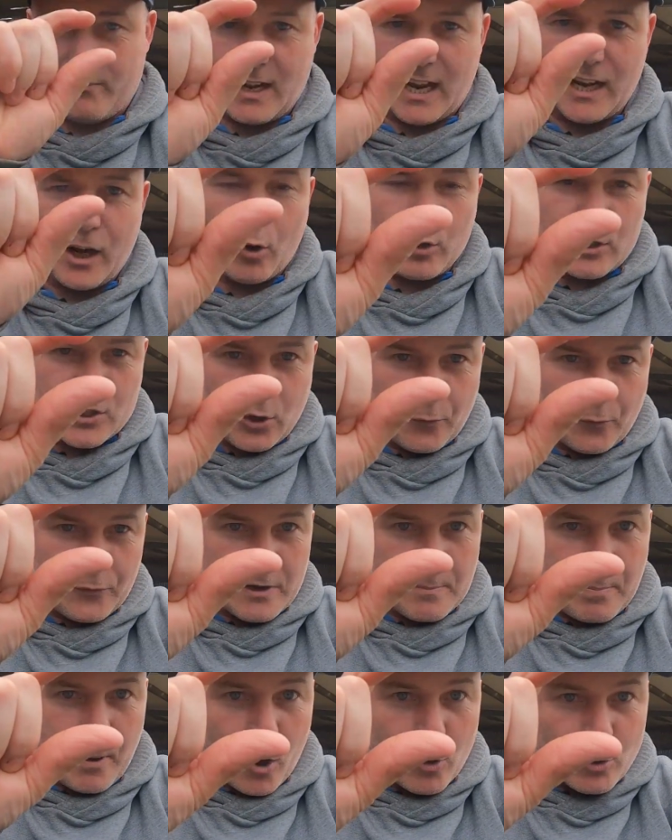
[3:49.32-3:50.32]
a load of stuff in
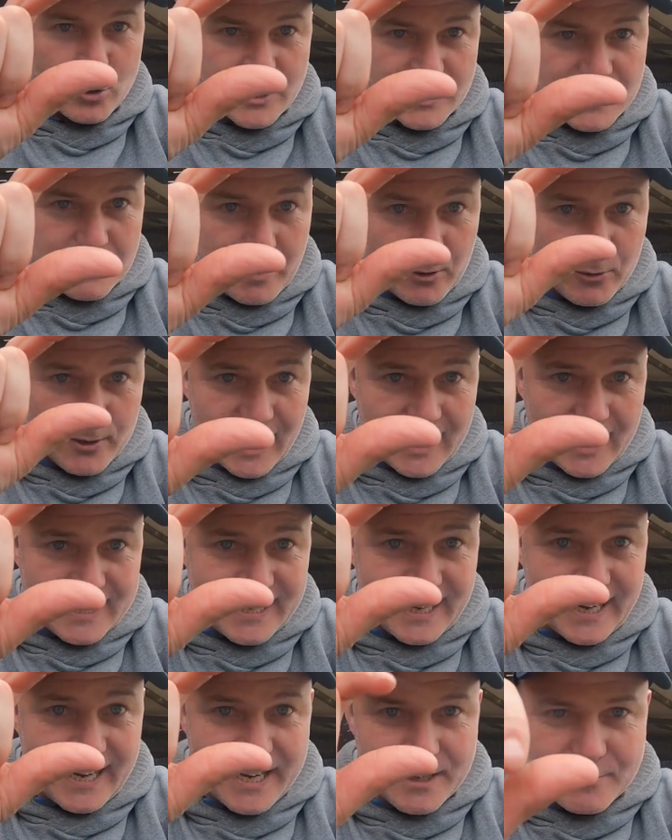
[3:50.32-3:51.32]
the post. It's about that
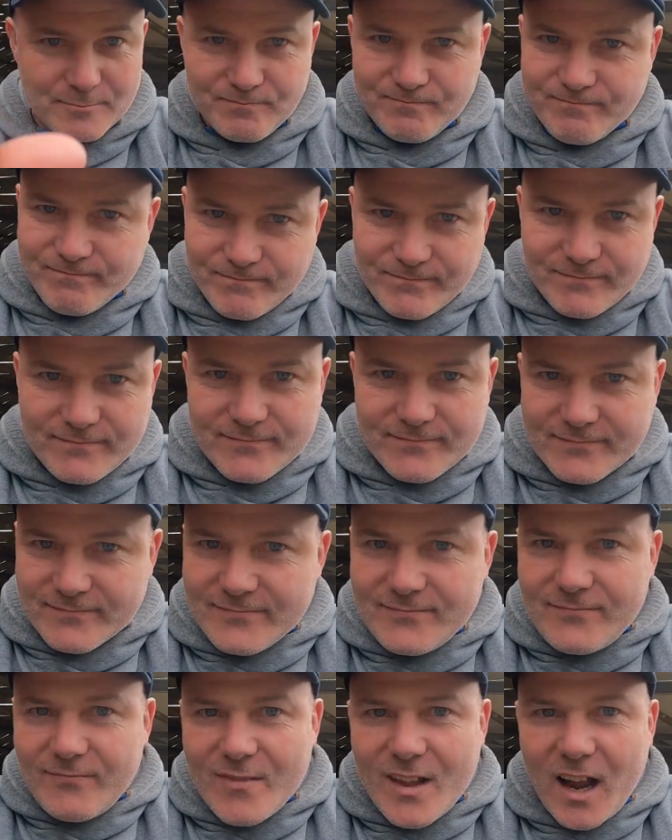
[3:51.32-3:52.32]
thick
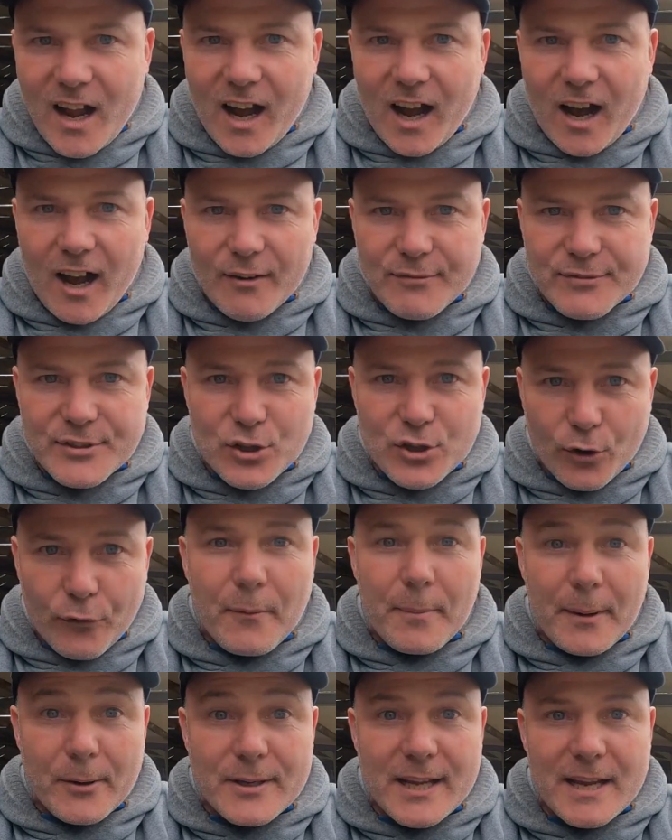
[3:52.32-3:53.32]
of stuff
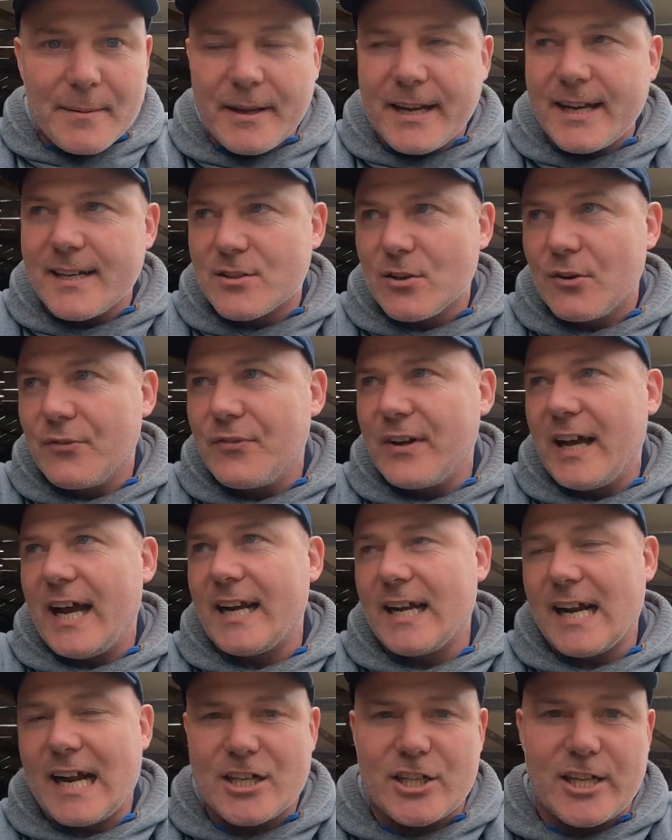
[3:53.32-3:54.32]
about TB and stuff,
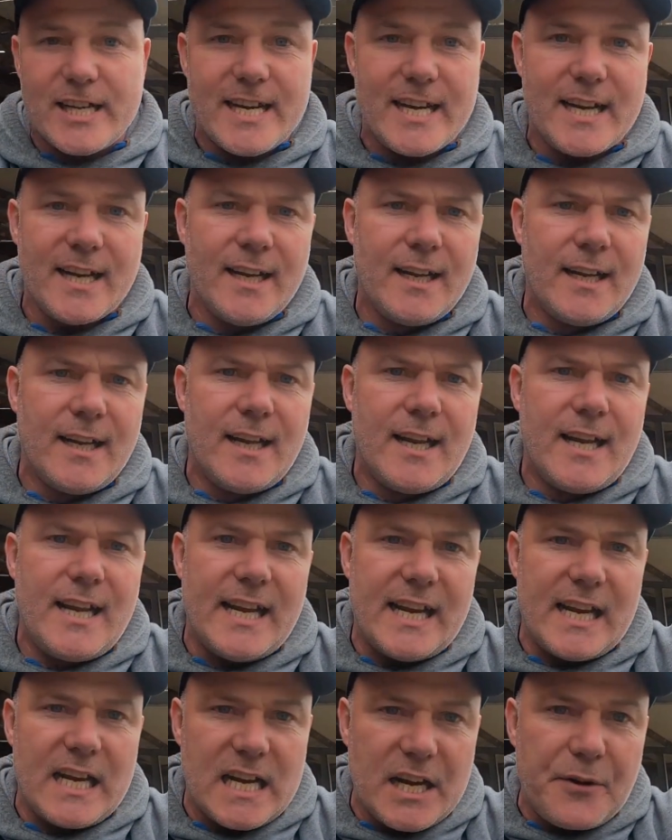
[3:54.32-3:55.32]
and actually,
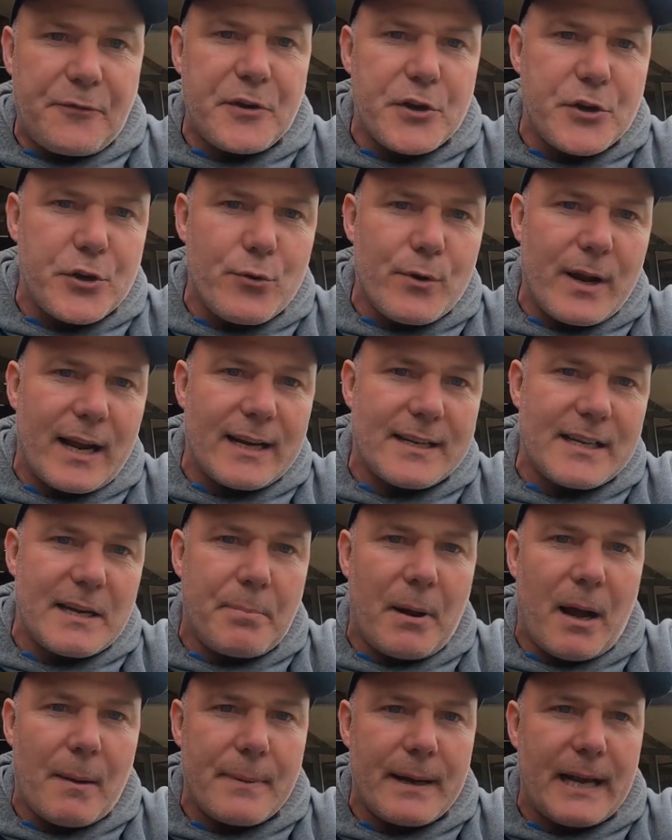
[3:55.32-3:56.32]
if you do get
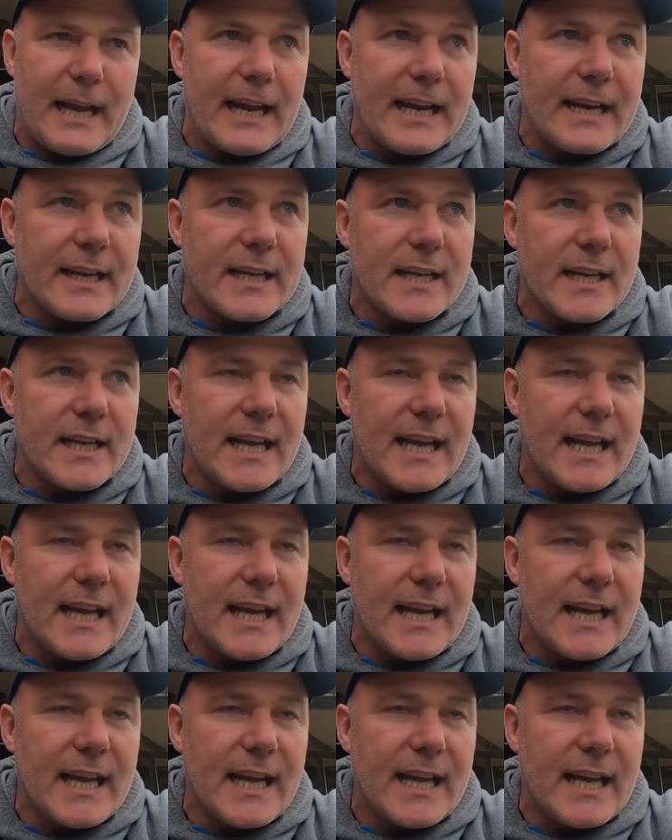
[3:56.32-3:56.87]
depopulated,